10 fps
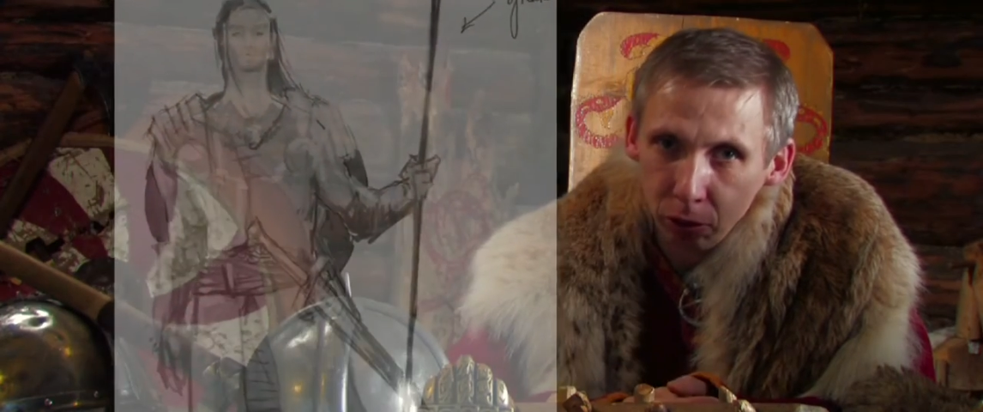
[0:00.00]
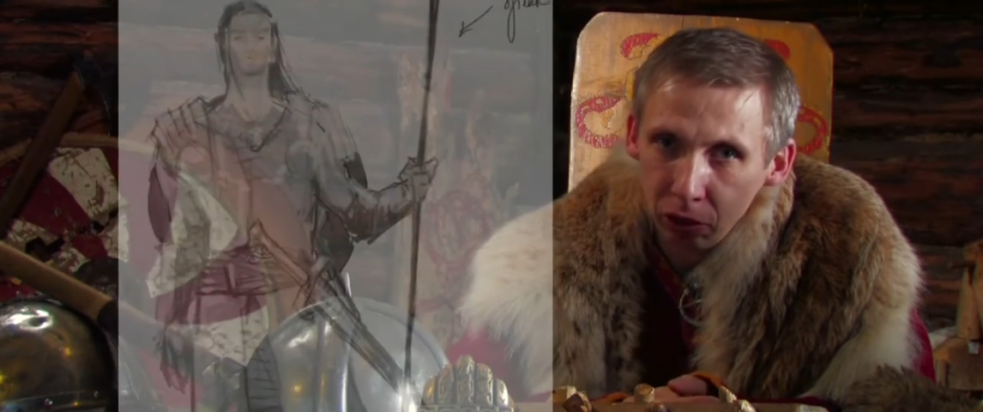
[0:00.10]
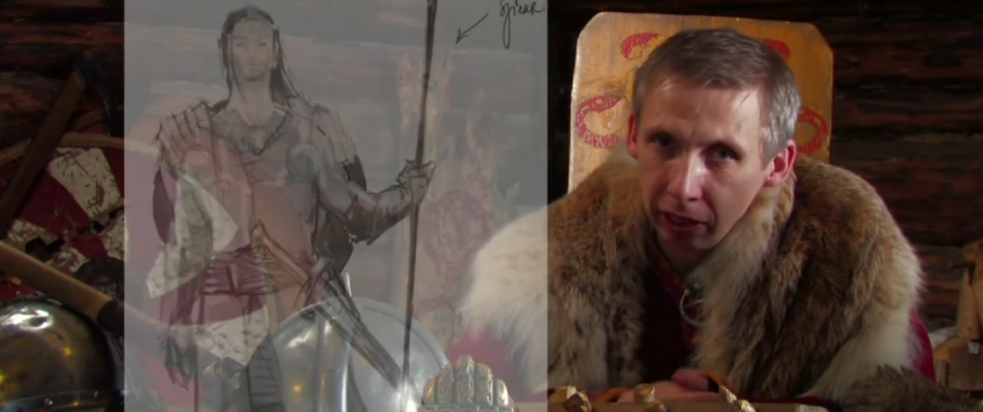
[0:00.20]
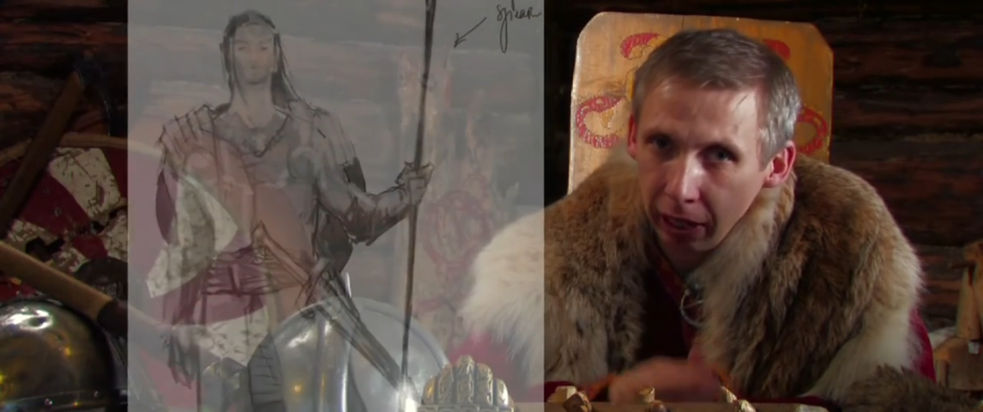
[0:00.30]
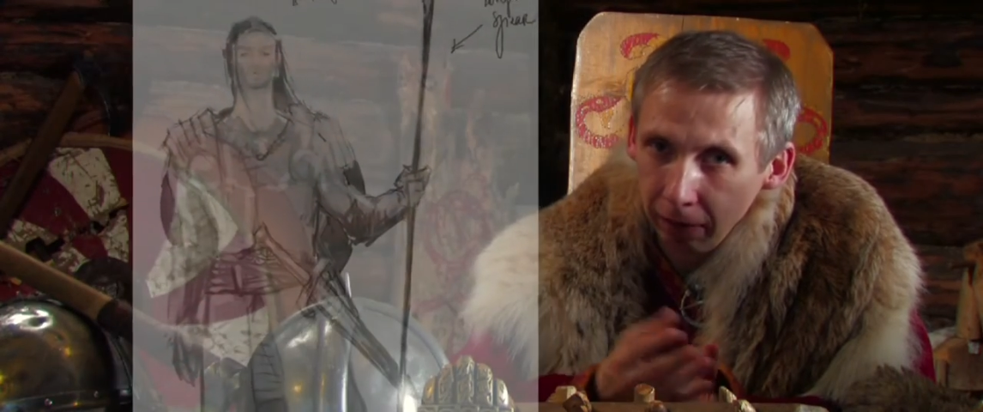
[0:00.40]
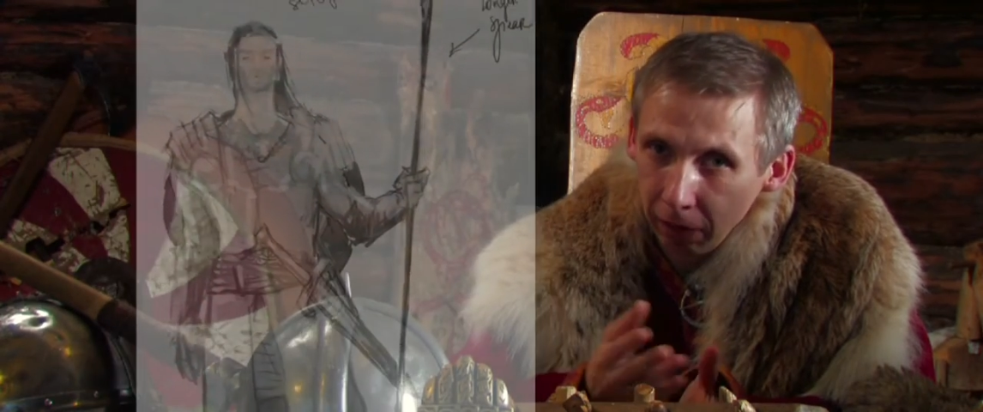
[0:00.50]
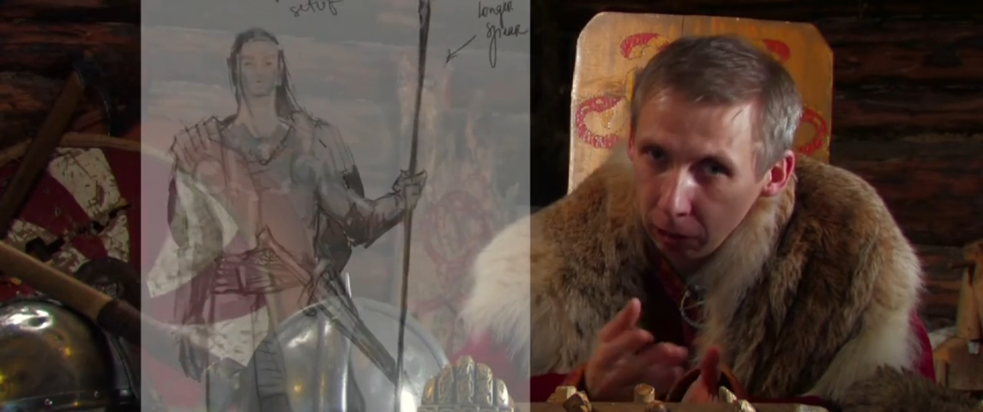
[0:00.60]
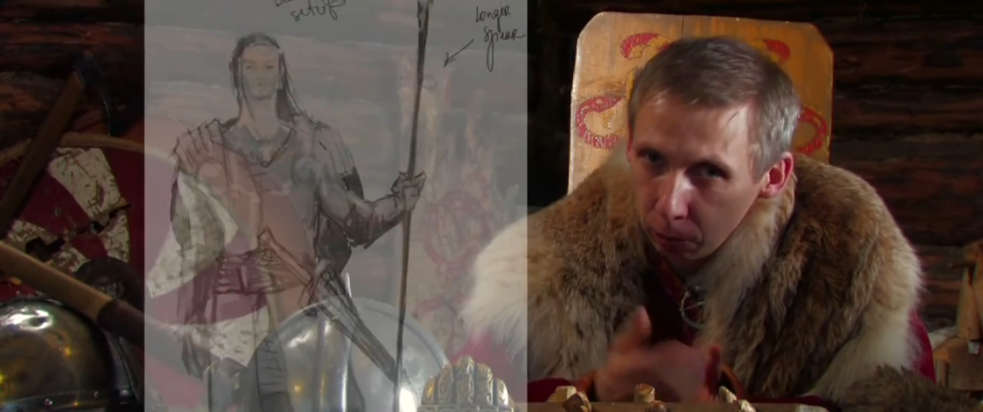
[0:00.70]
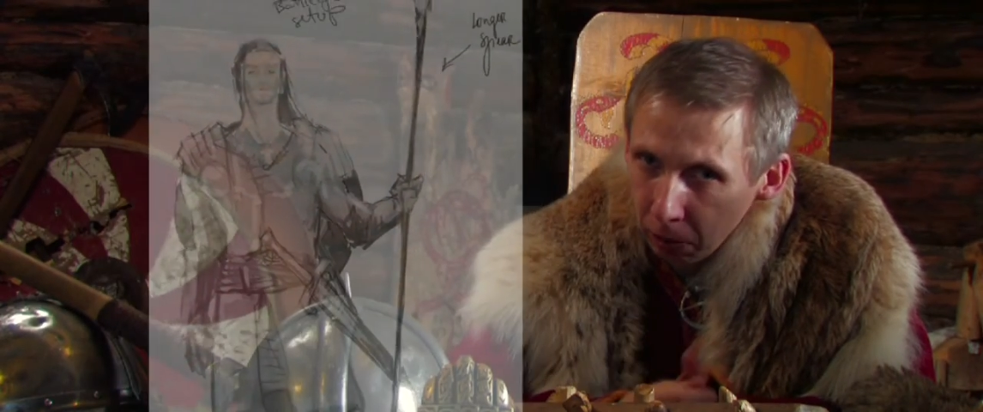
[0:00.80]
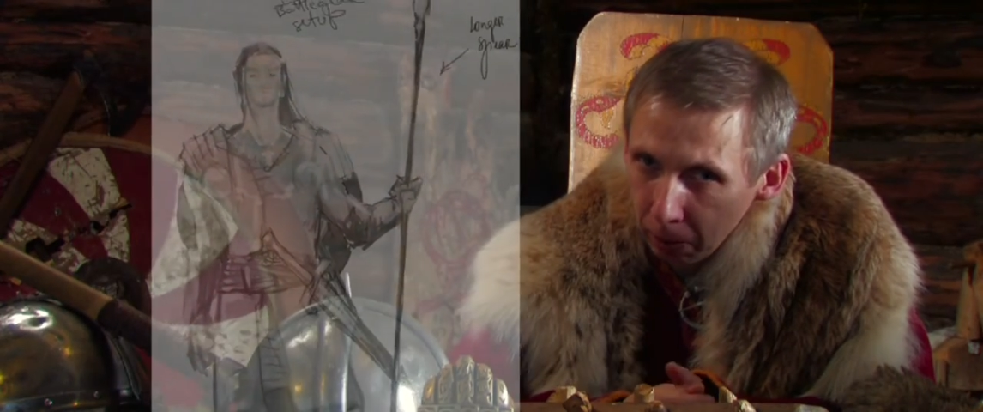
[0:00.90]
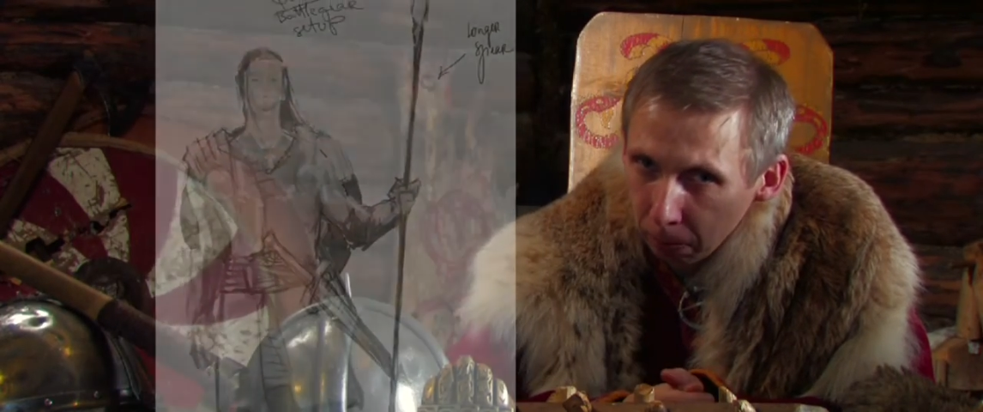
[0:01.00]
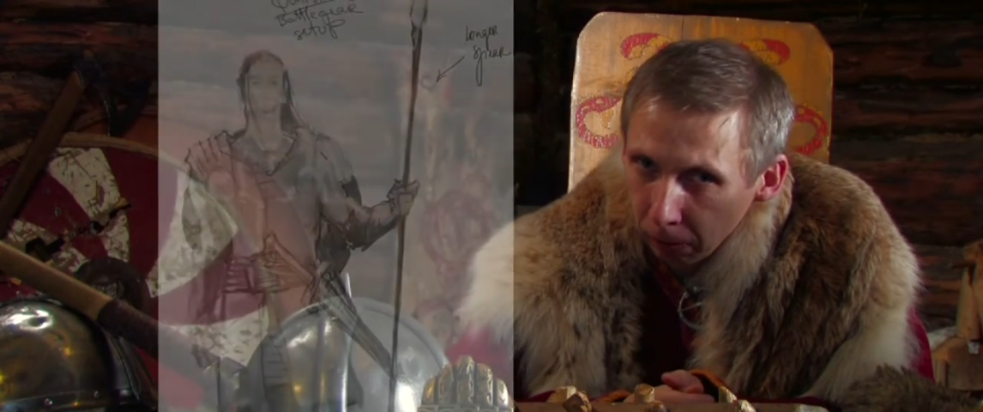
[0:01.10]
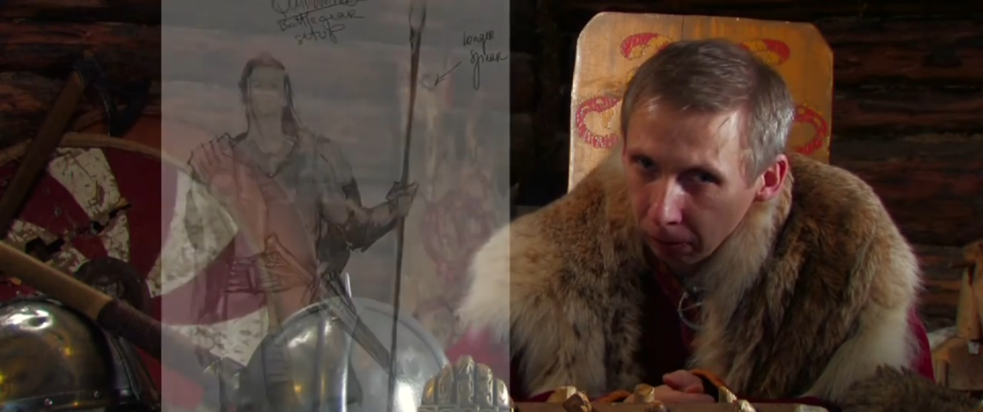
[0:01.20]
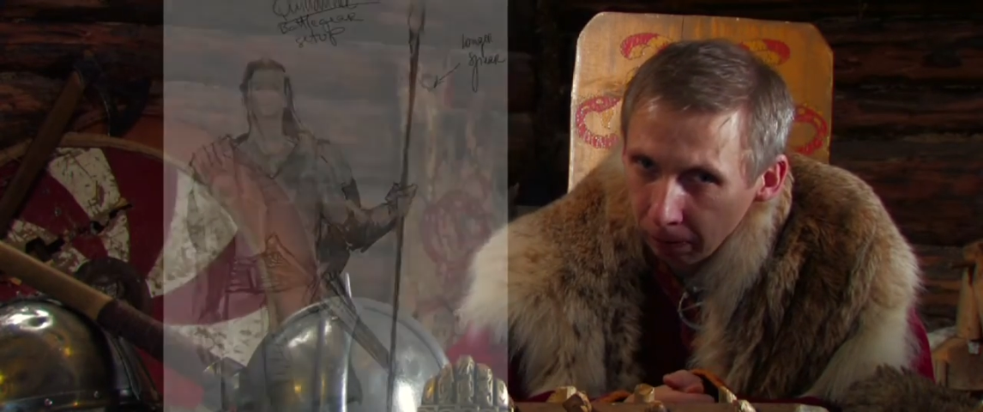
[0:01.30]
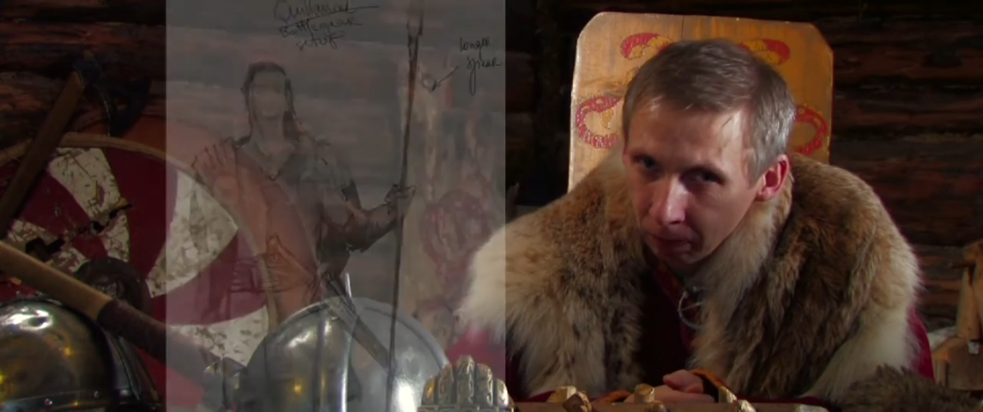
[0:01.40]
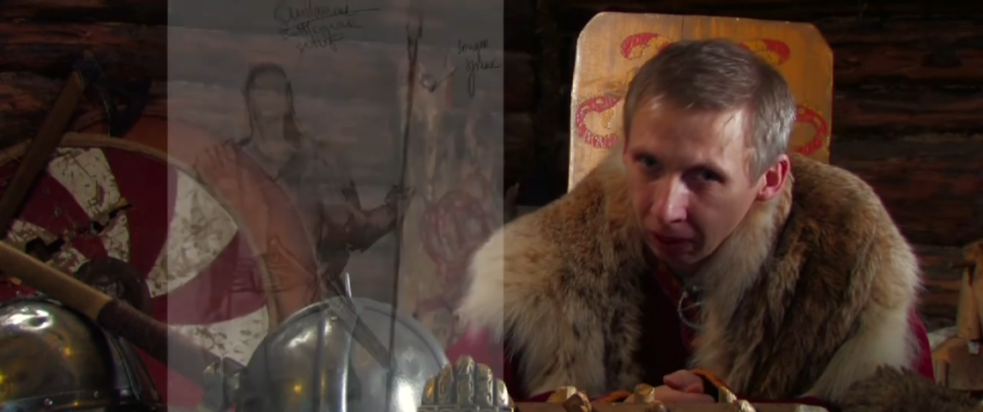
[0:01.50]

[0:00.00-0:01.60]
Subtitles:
save his people,